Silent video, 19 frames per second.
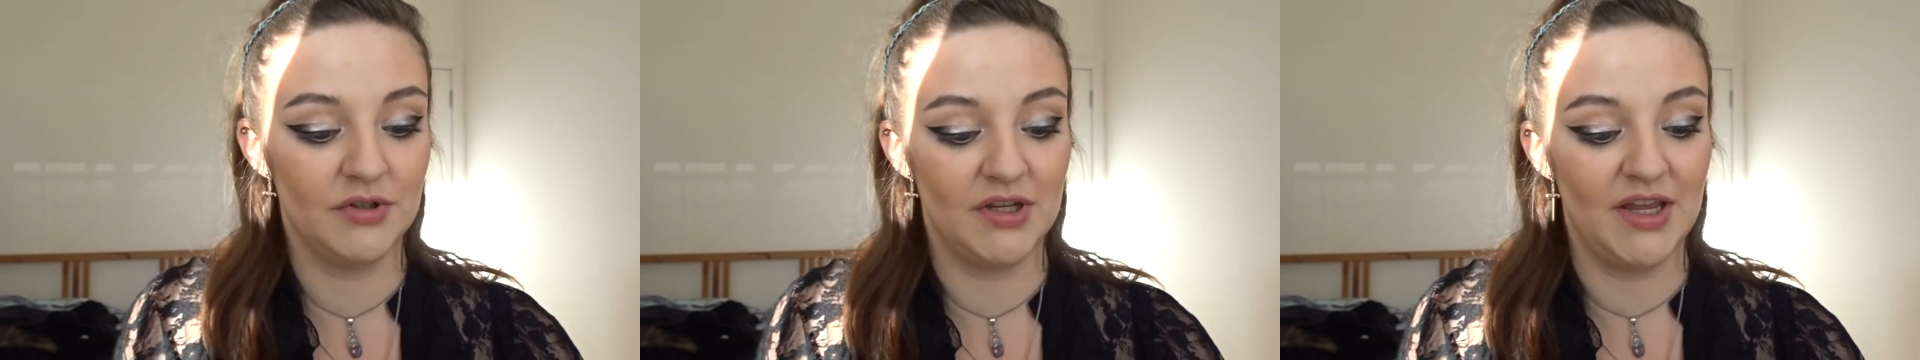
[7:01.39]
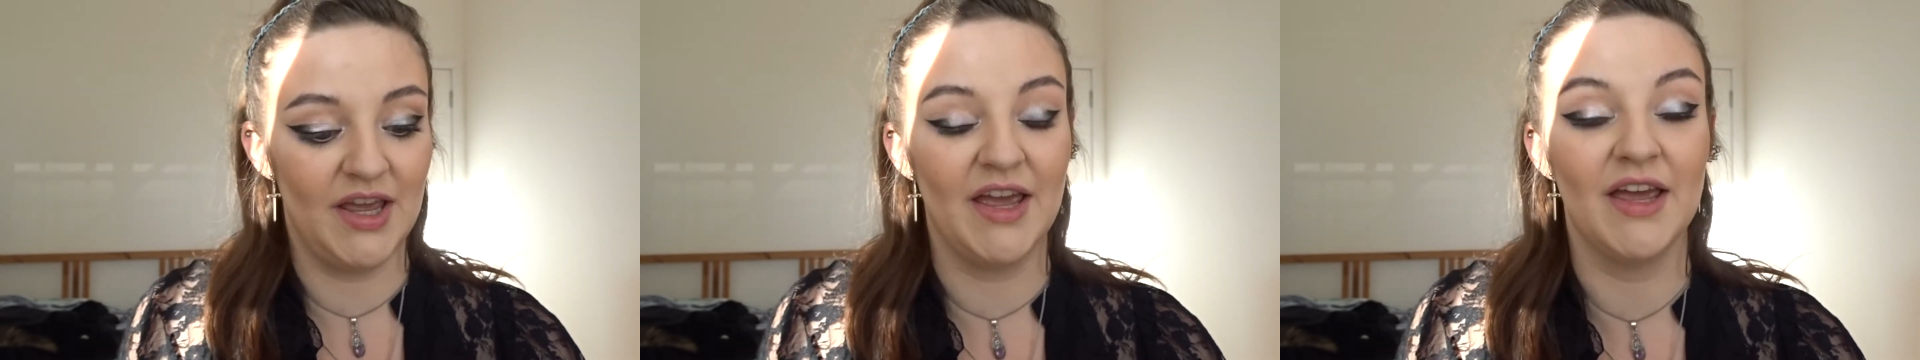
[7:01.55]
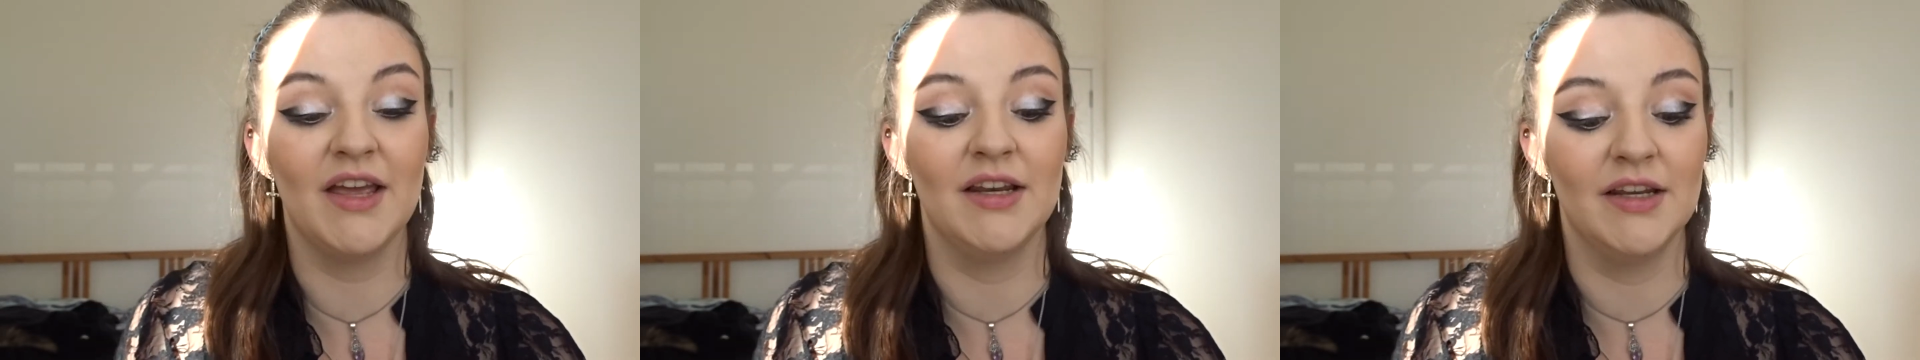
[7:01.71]

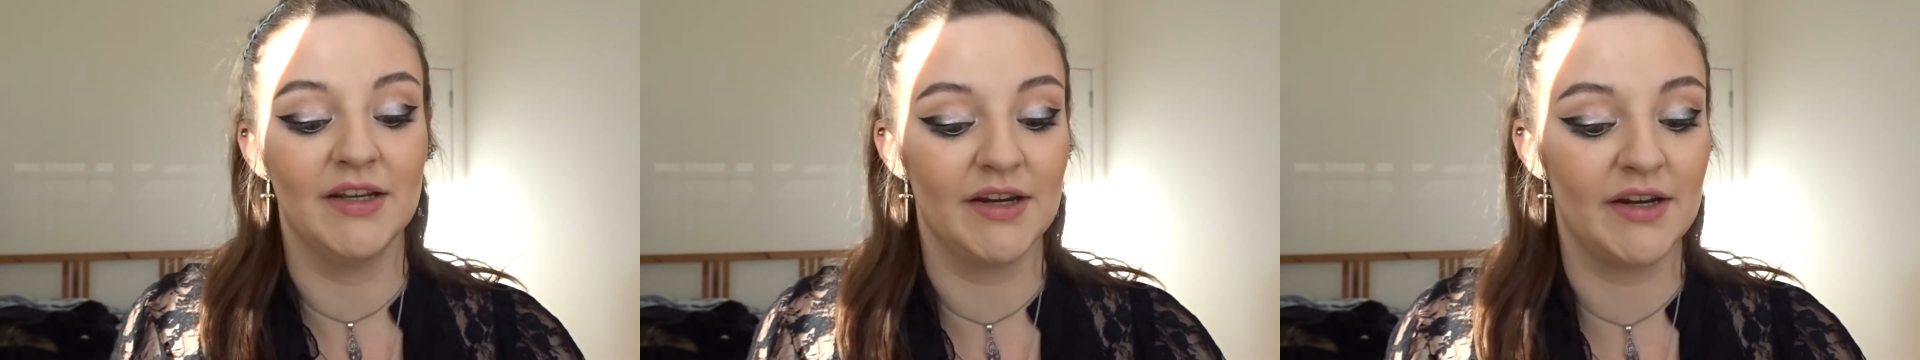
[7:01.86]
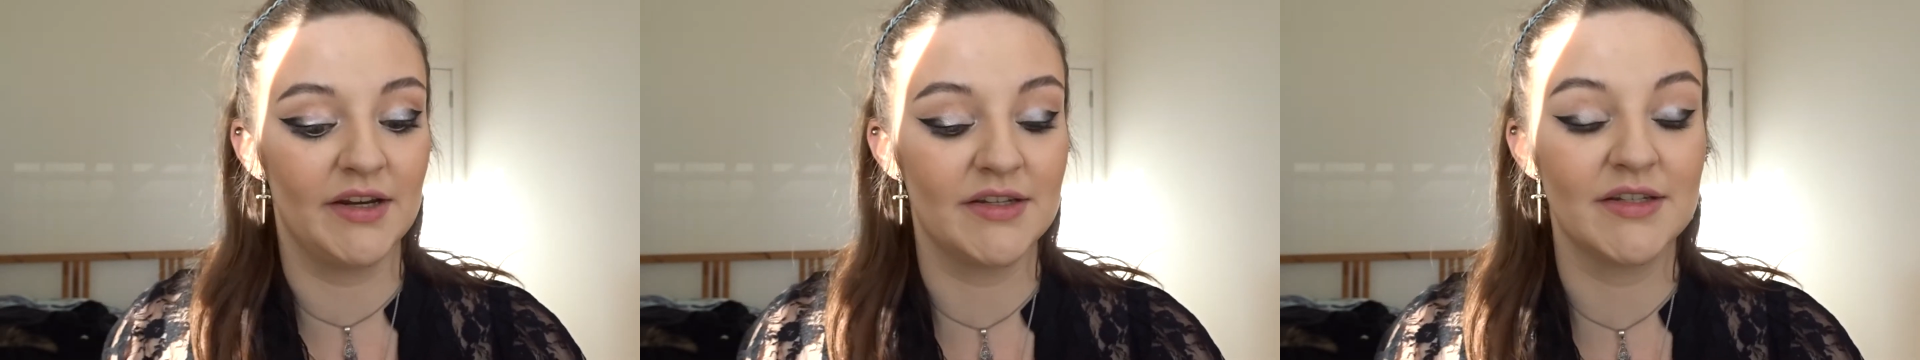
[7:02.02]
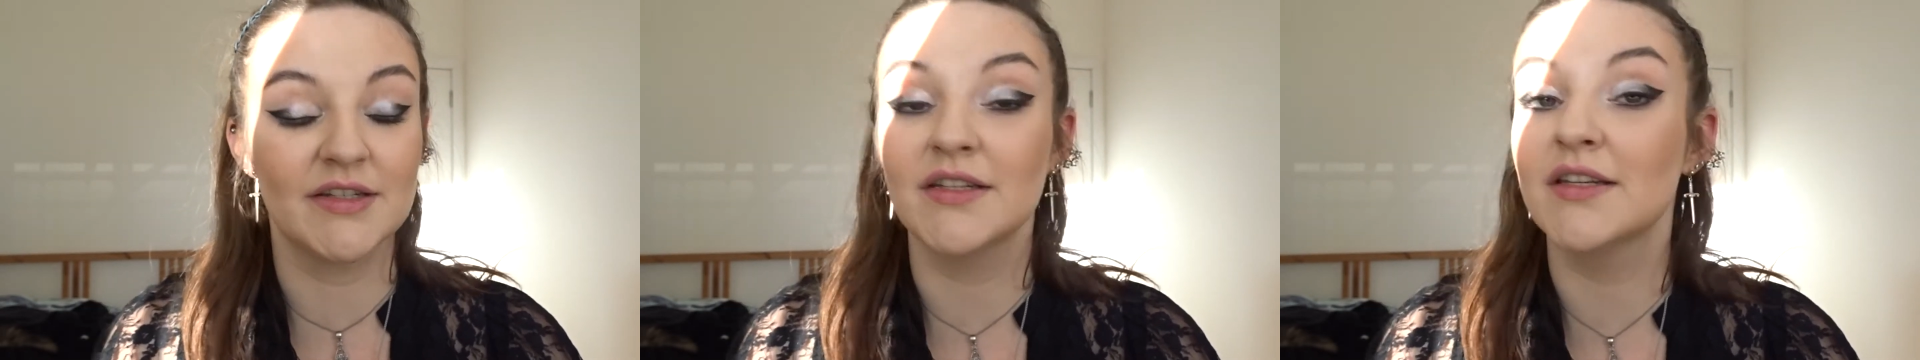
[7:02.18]

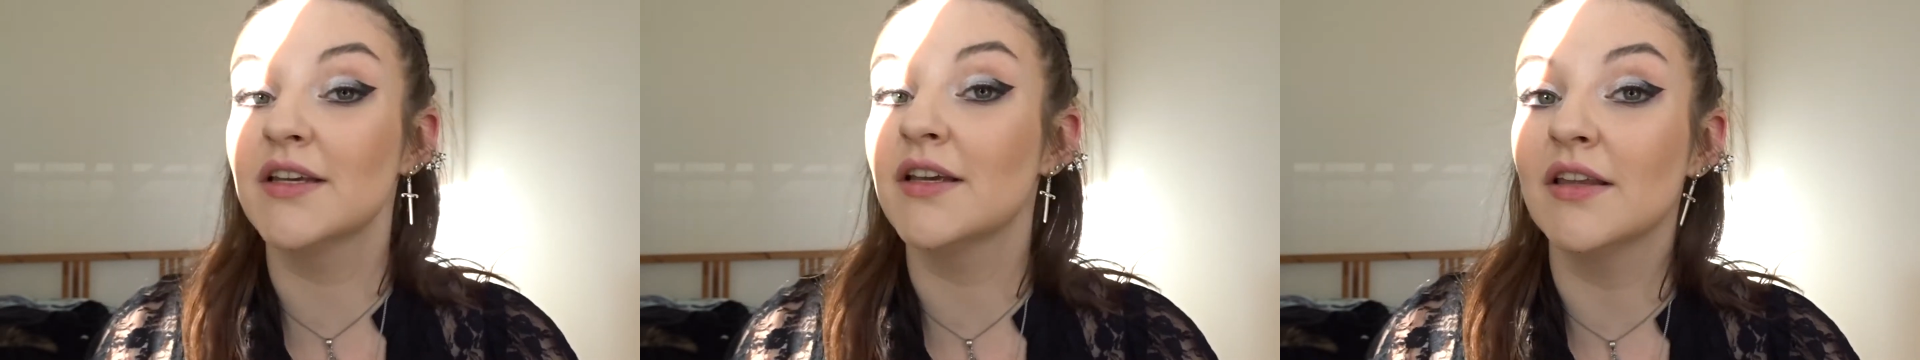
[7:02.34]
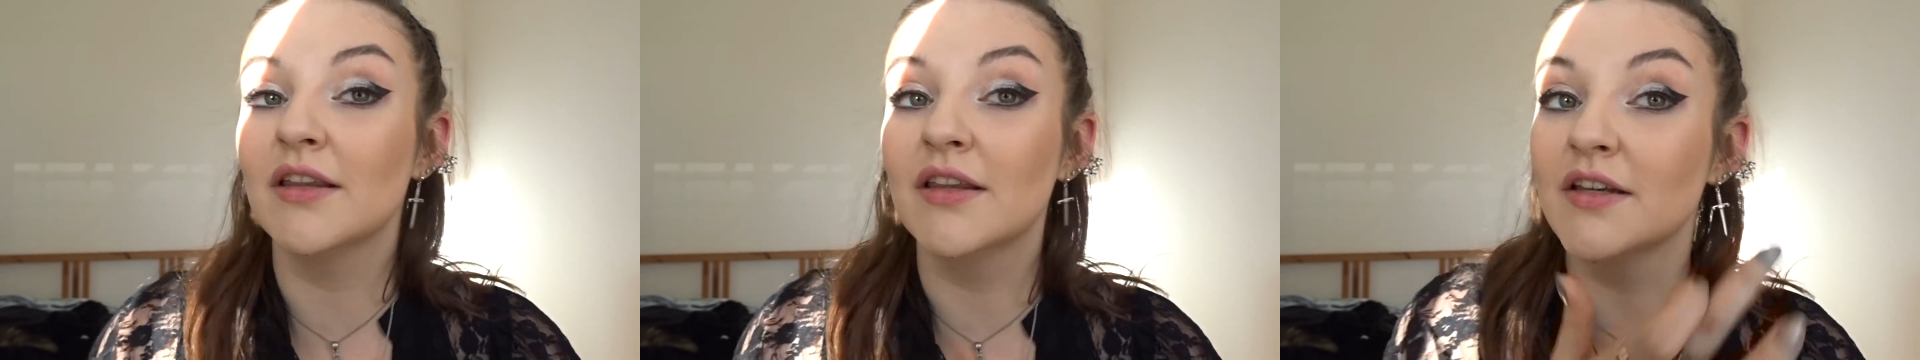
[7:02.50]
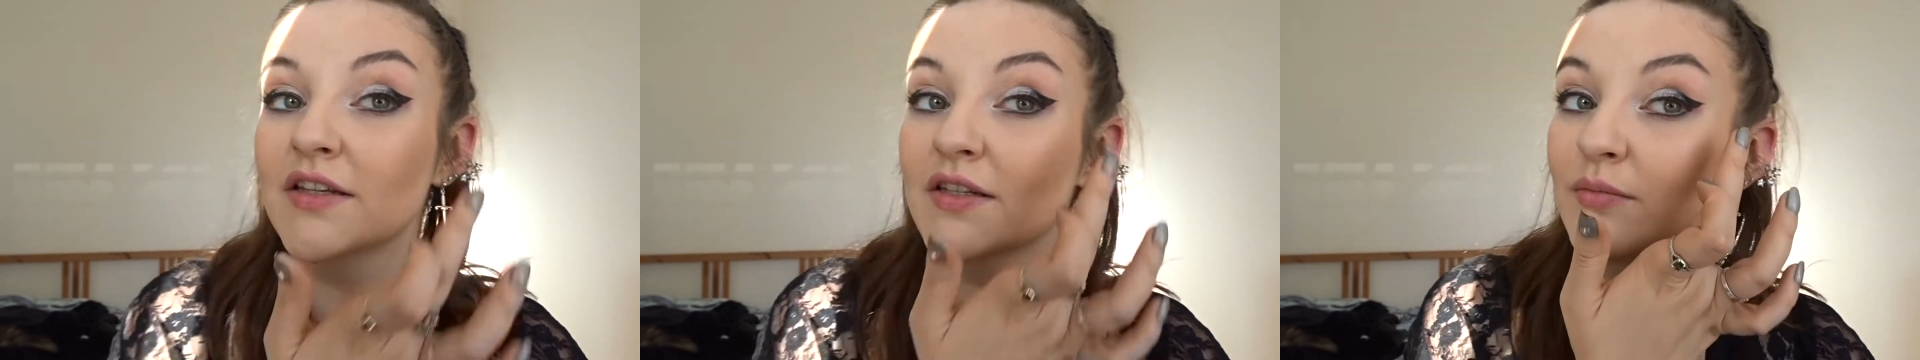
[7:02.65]
Helix
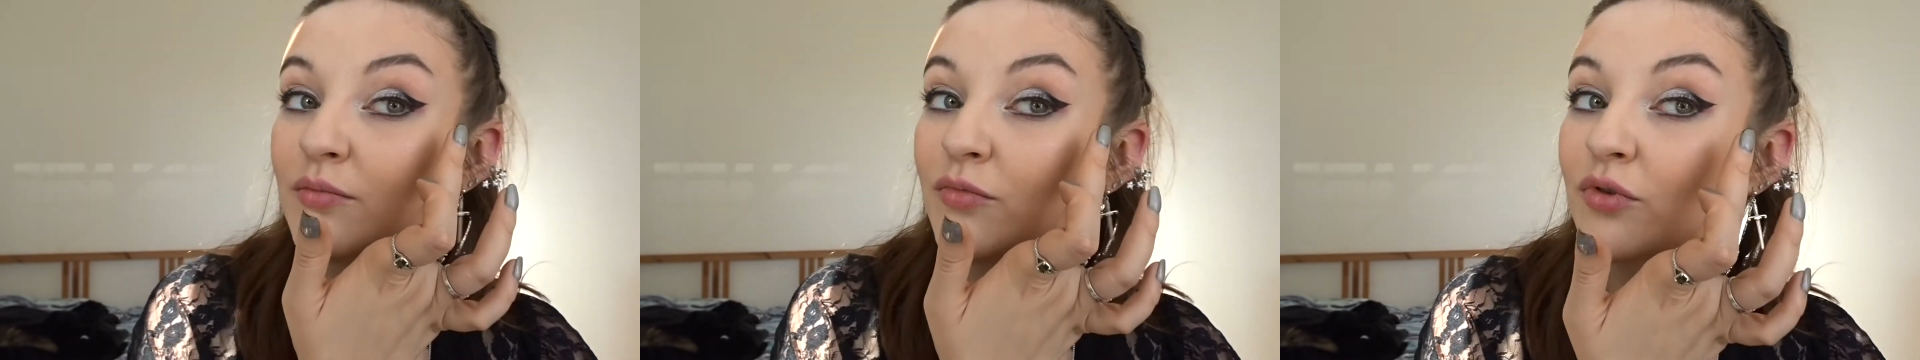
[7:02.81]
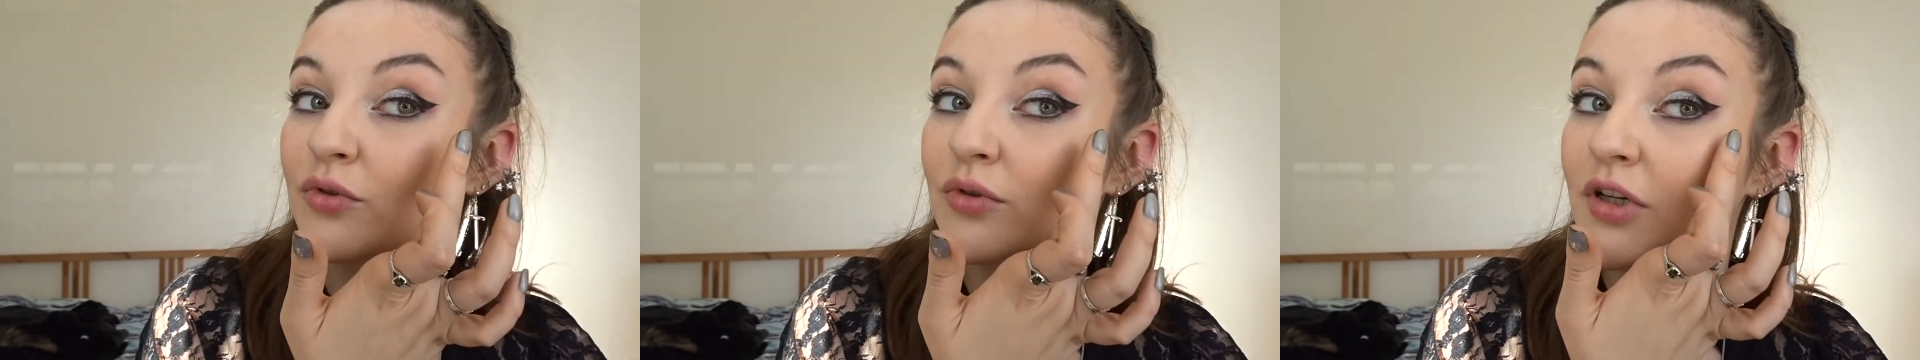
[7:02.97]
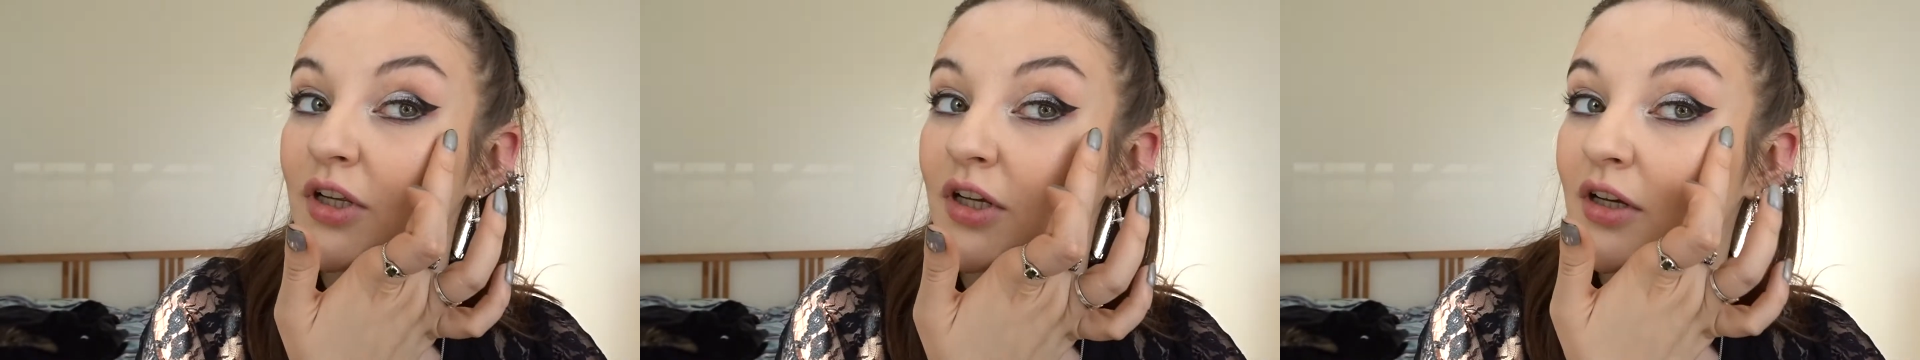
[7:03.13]
this
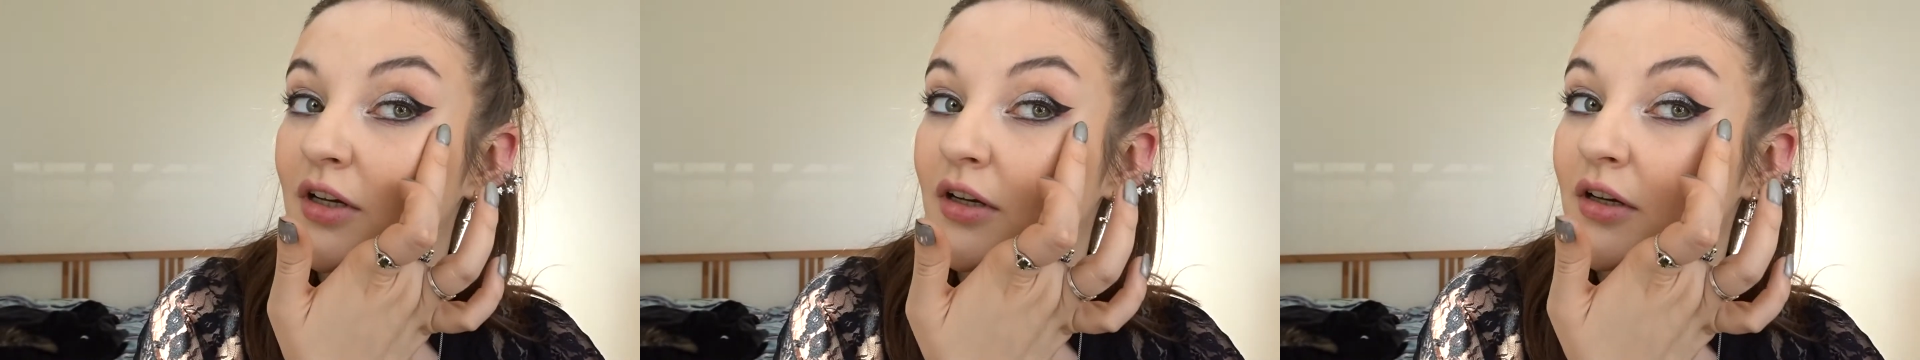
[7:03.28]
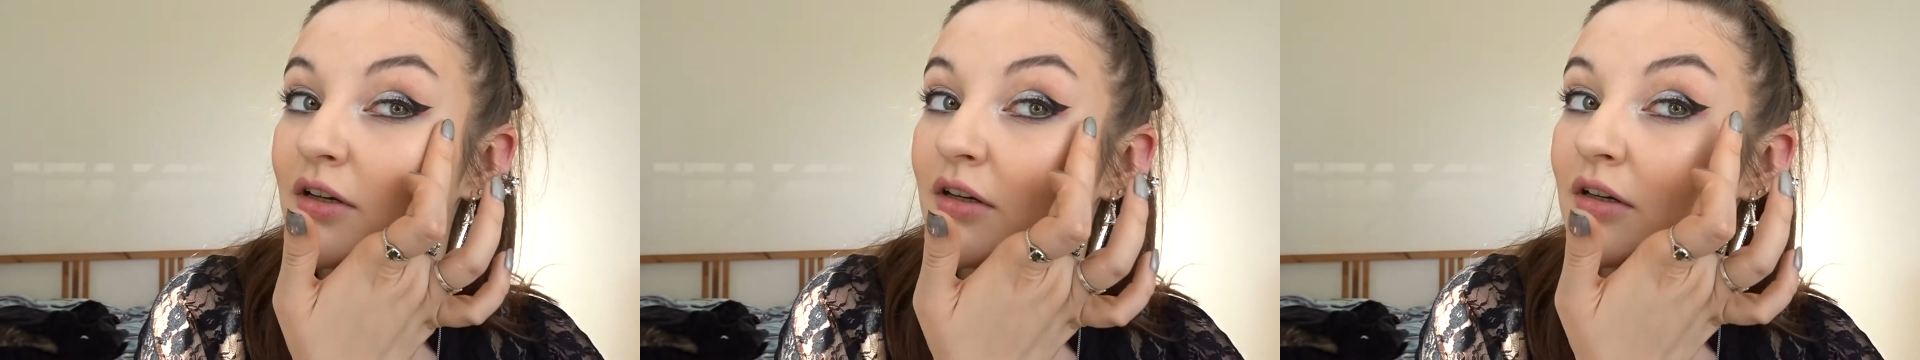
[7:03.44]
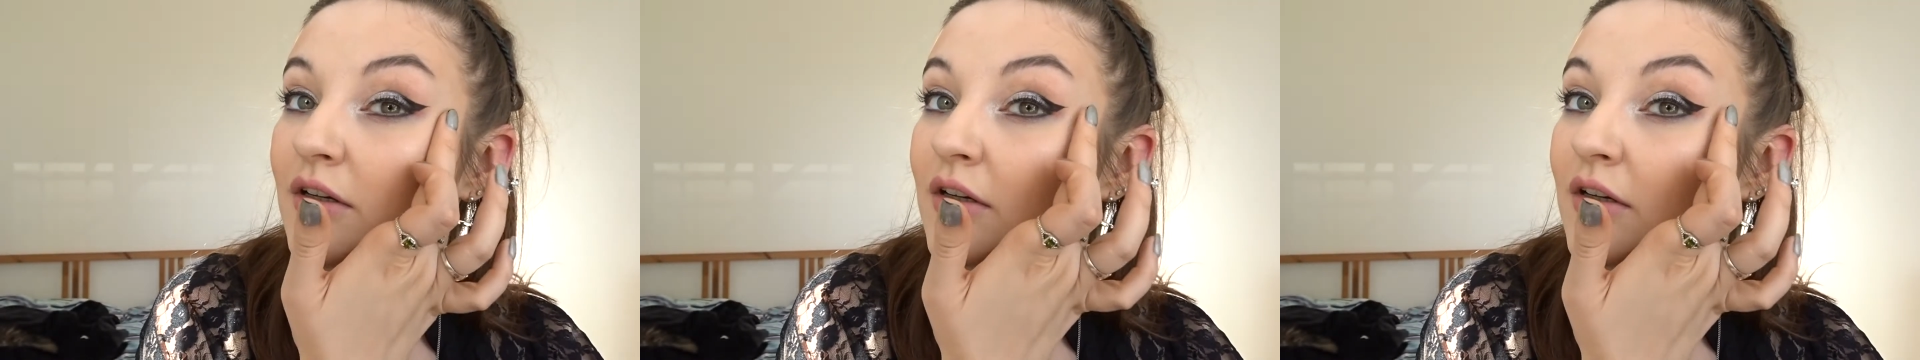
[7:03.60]
morning.